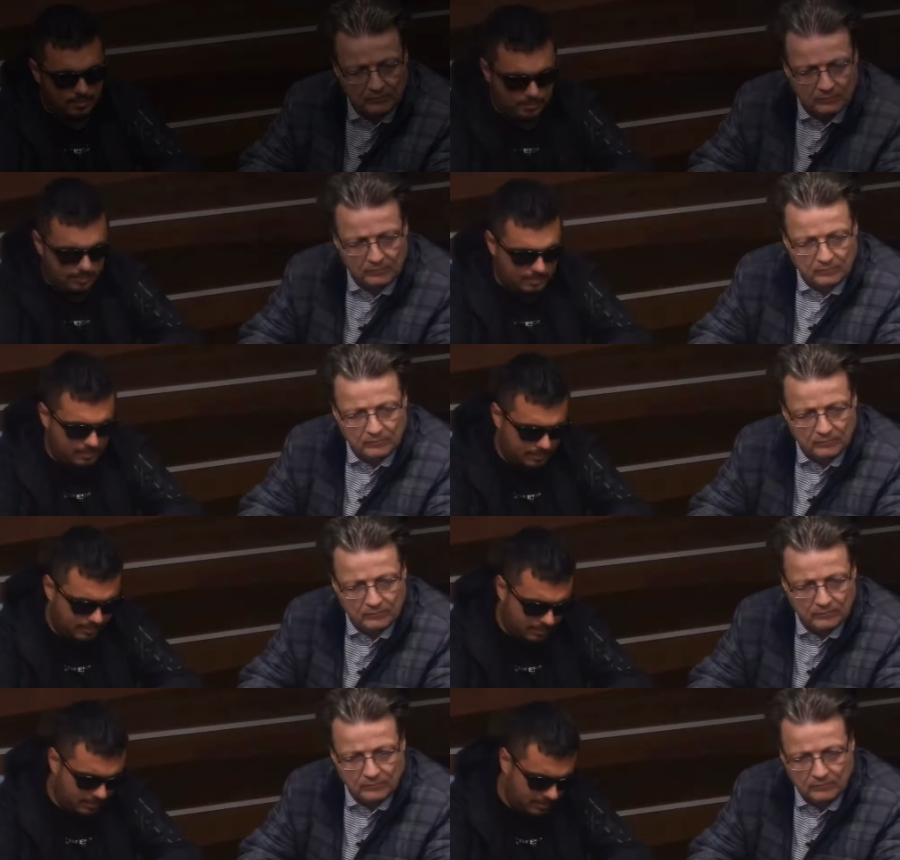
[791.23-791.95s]

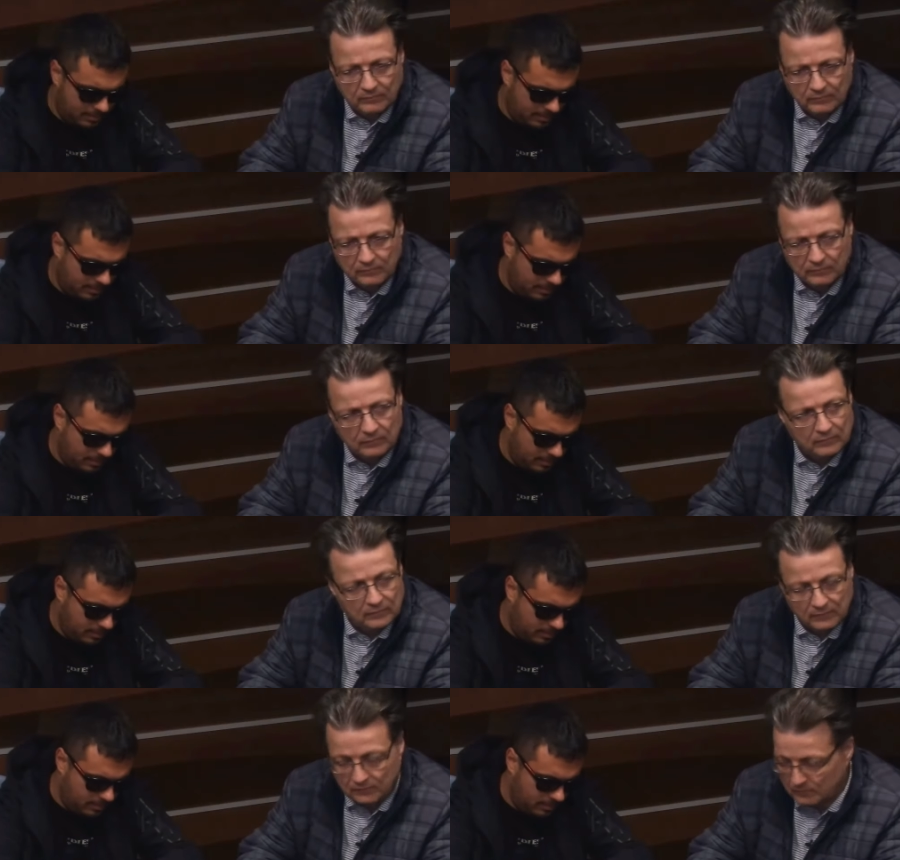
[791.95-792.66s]

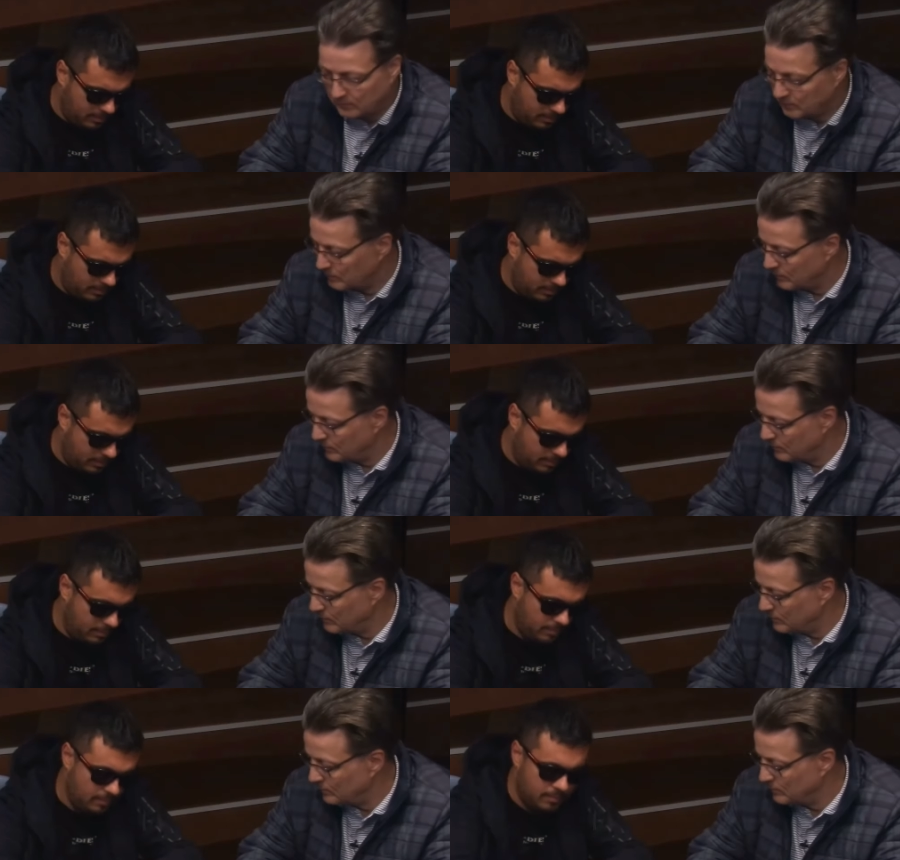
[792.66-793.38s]

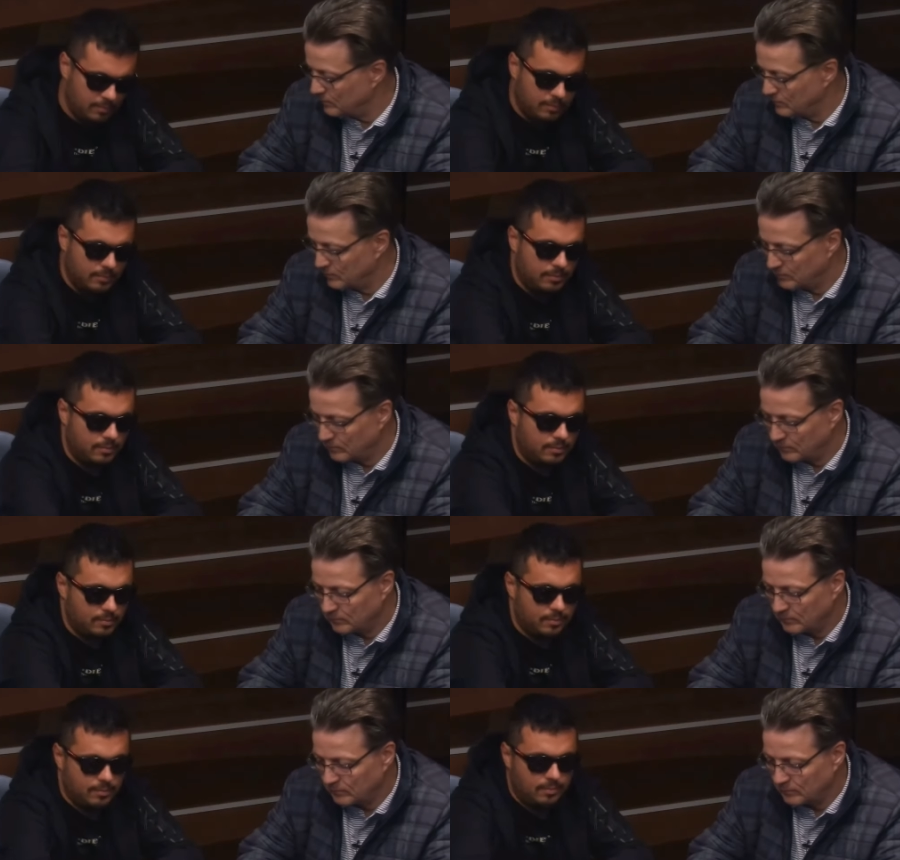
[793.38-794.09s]

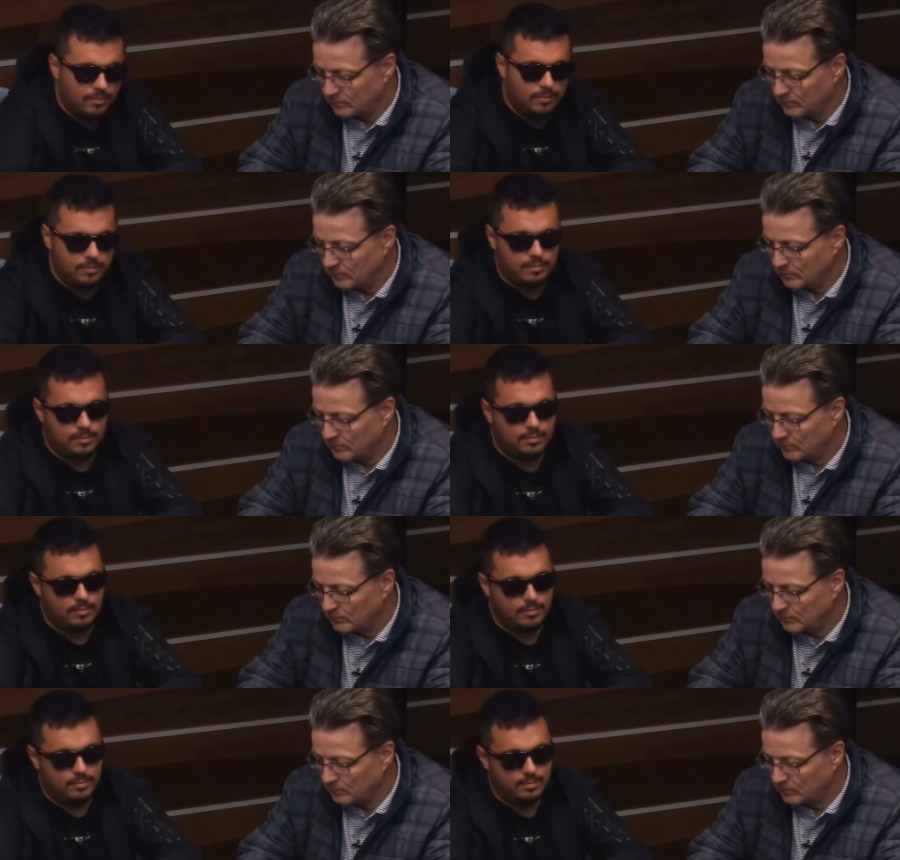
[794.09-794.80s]

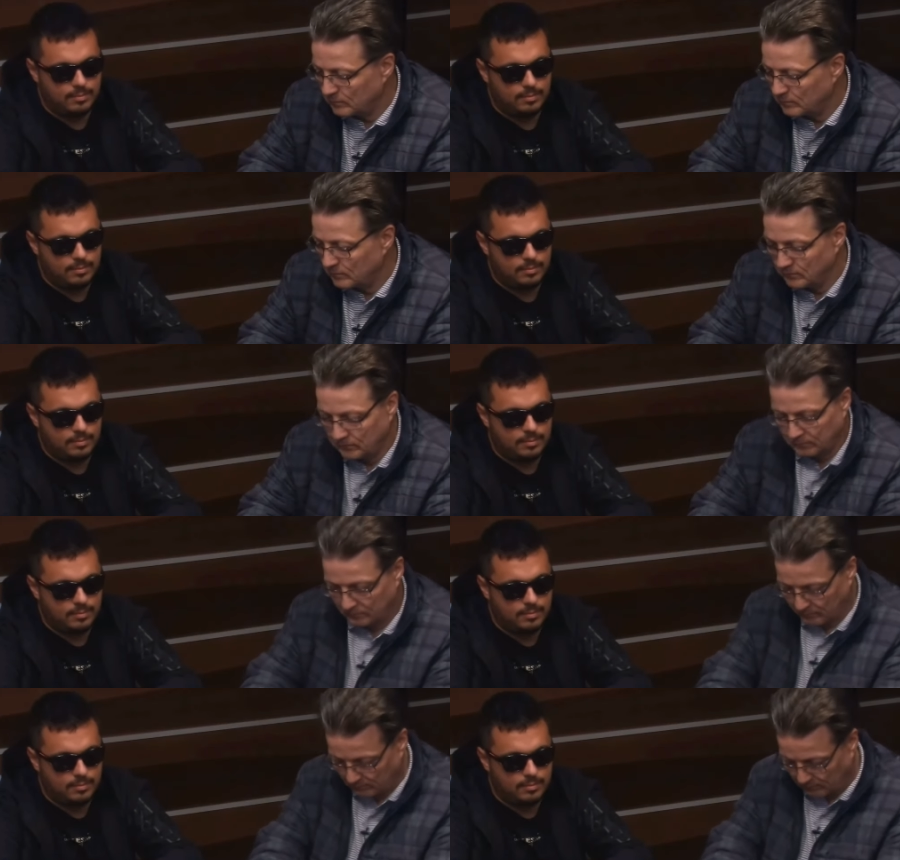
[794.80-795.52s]

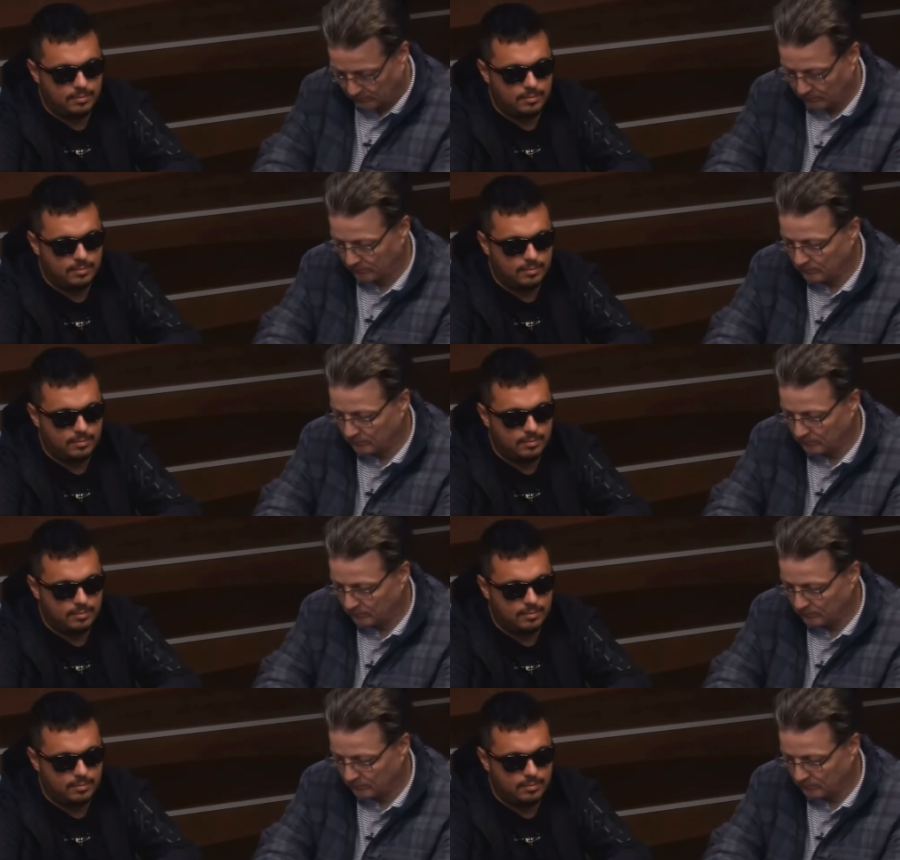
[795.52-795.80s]
(no one is talking)